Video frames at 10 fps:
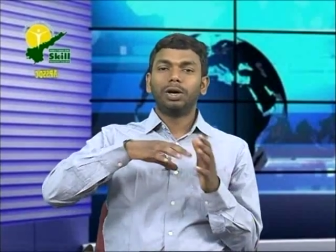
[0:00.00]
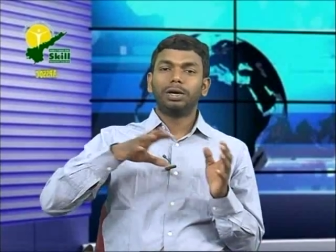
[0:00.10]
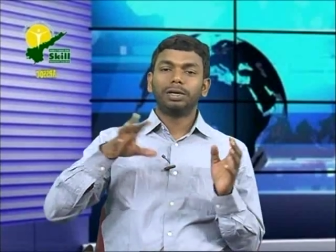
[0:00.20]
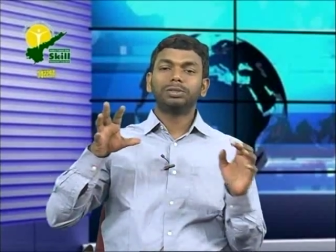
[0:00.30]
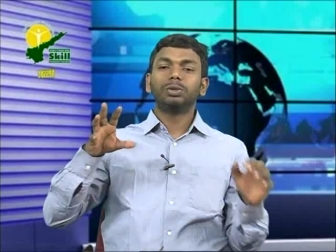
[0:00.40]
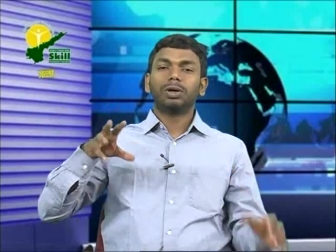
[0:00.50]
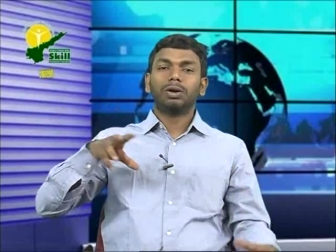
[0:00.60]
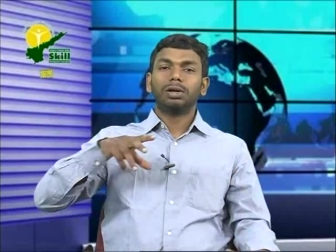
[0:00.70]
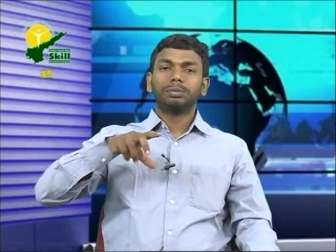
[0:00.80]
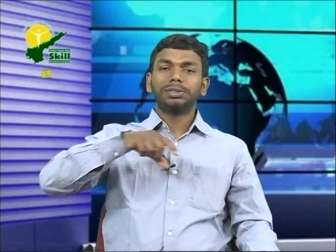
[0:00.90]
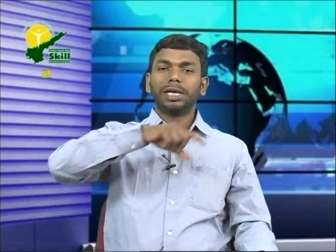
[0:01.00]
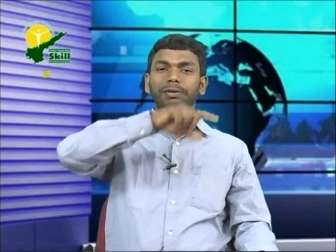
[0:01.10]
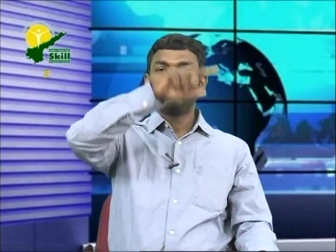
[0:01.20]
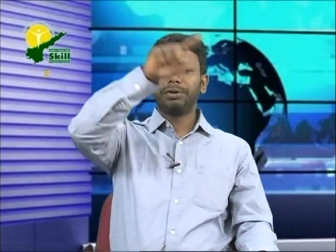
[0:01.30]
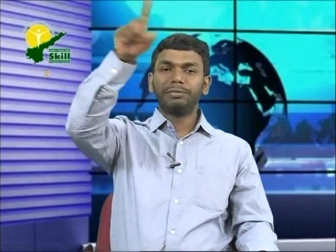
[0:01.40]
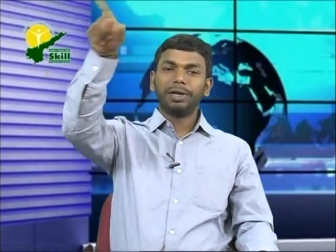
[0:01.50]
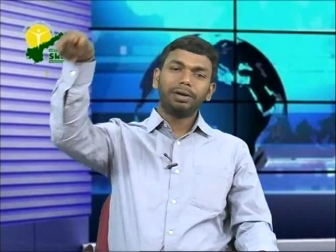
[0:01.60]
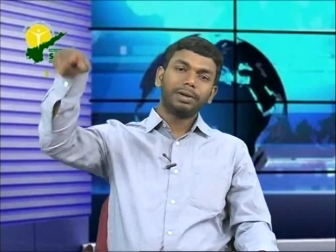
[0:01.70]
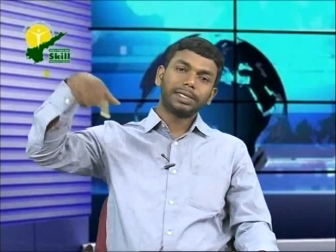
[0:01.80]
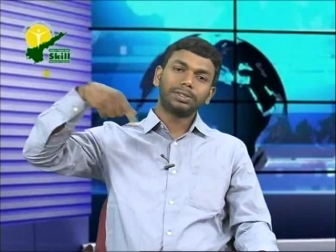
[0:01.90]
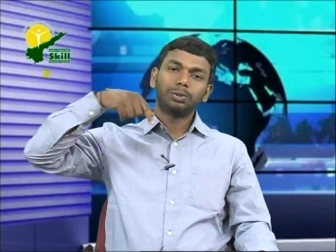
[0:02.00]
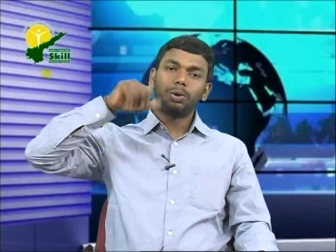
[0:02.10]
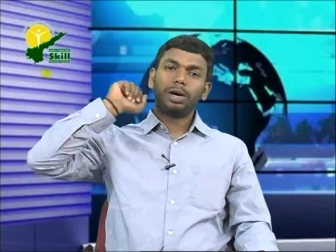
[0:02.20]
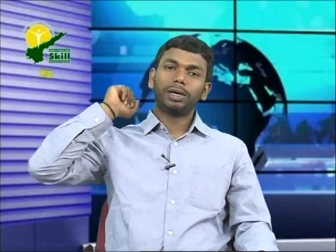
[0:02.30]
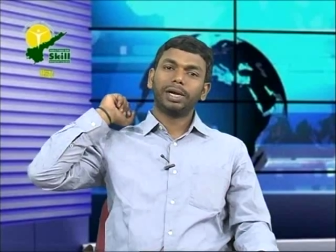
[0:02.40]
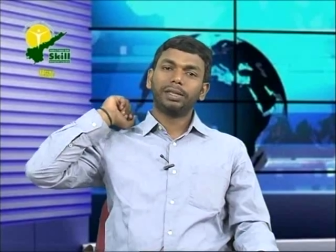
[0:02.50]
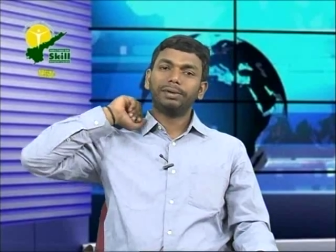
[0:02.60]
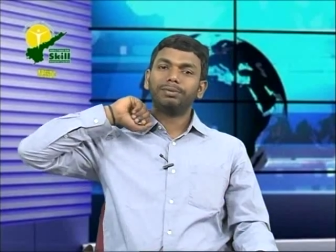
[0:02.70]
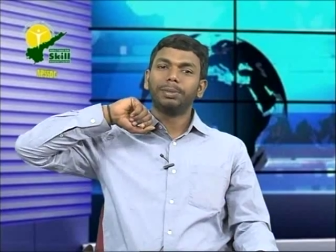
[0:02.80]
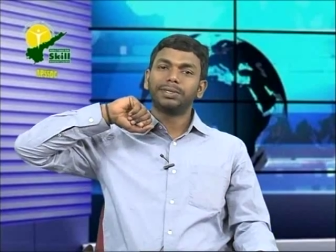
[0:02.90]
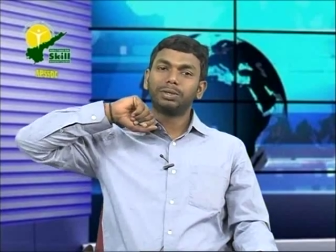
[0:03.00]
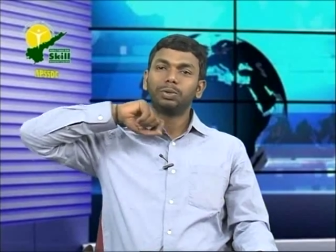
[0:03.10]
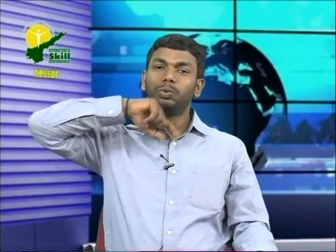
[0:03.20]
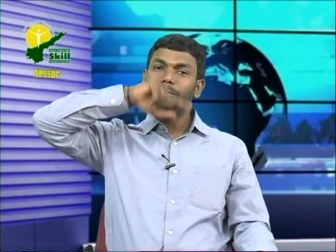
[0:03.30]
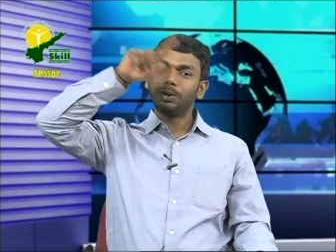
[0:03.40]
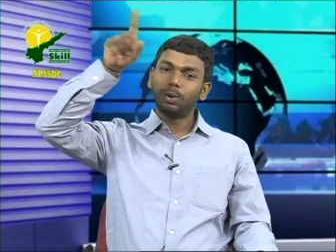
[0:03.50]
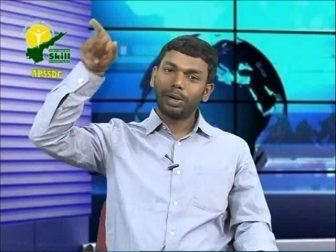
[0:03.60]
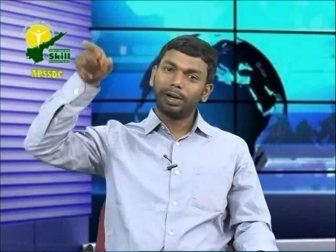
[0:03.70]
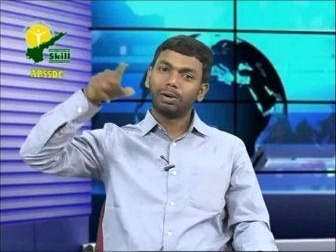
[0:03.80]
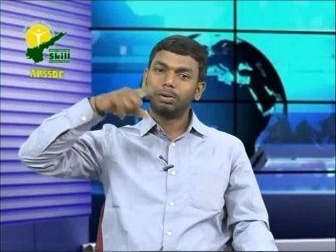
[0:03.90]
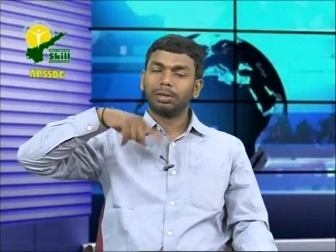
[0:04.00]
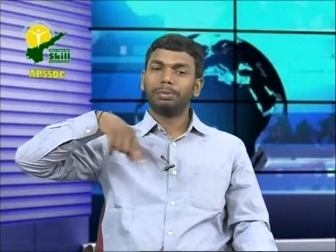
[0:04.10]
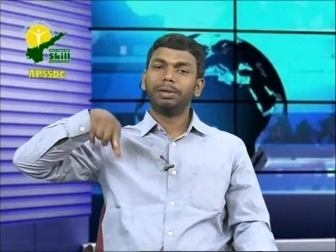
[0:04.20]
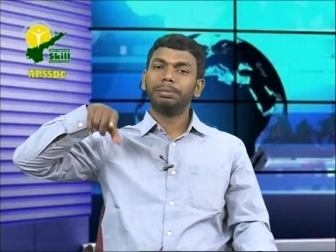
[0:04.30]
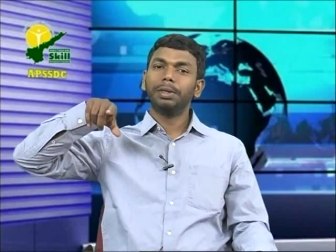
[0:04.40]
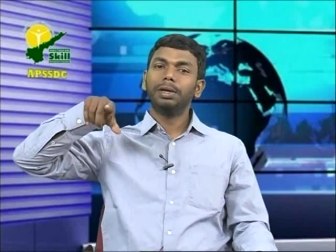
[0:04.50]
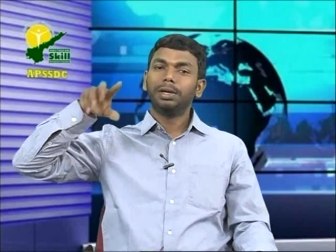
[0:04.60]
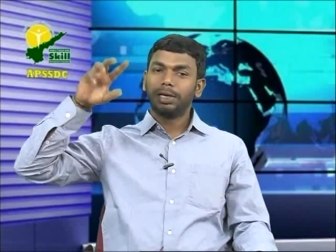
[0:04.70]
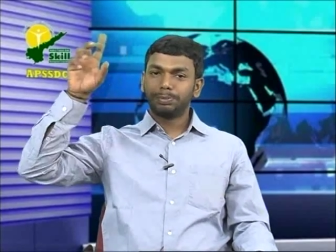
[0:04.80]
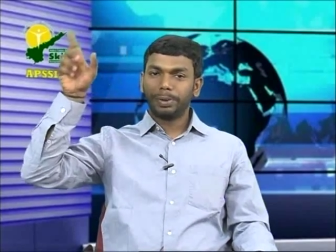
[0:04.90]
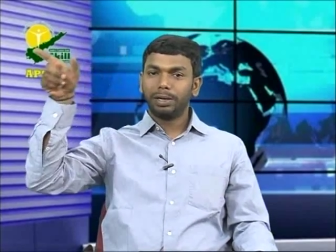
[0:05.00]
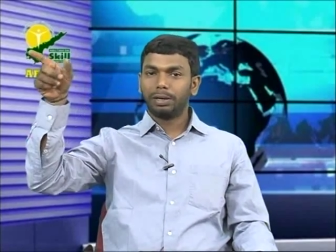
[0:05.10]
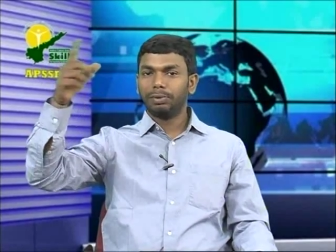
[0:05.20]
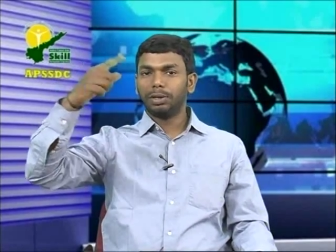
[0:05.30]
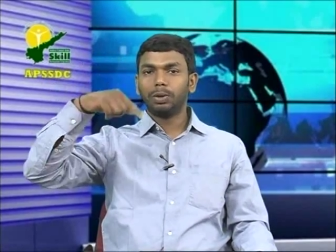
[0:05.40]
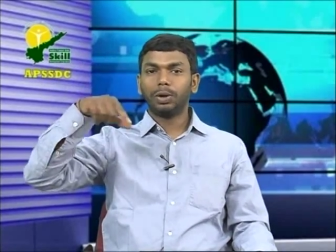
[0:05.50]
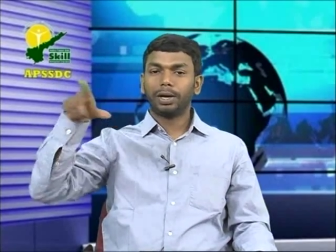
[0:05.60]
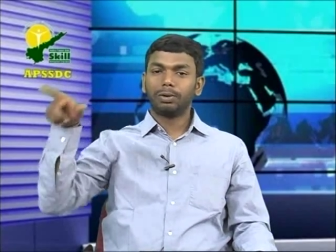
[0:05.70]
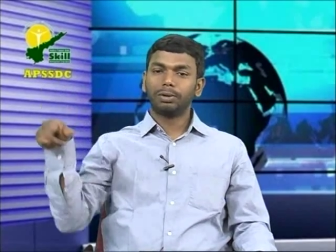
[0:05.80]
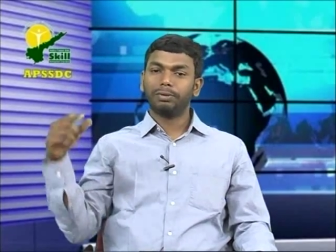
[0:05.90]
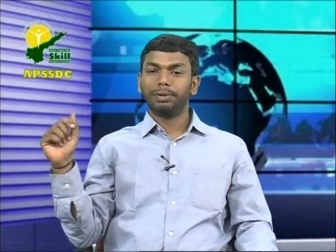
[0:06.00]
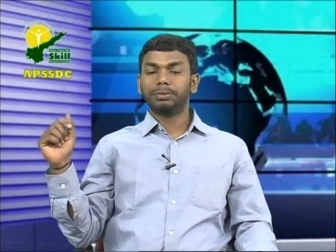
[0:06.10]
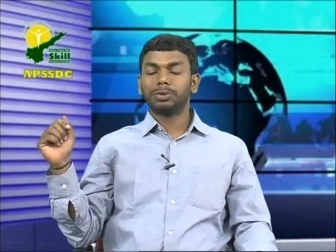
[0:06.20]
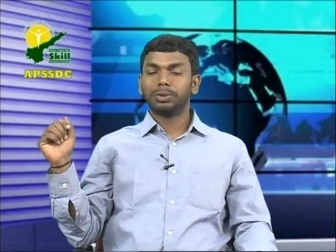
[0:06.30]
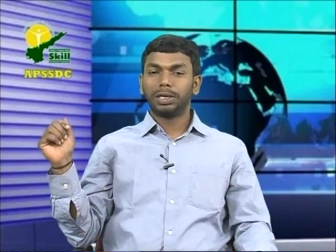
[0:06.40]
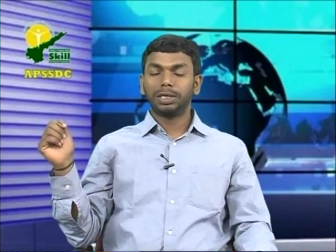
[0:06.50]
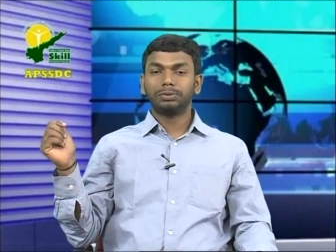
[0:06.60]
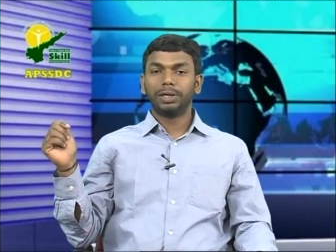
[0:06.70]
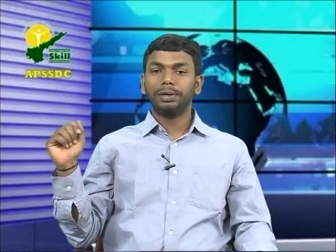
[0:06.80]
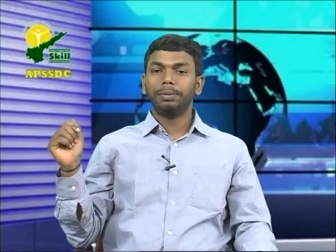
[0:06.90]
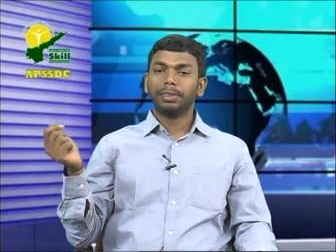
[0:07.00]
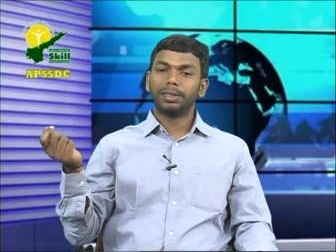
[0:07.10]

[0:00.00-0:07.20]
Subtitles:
so crawler means everywhere it has to go and get the information. Who will go around the web? A spider will go around the web. So that is why the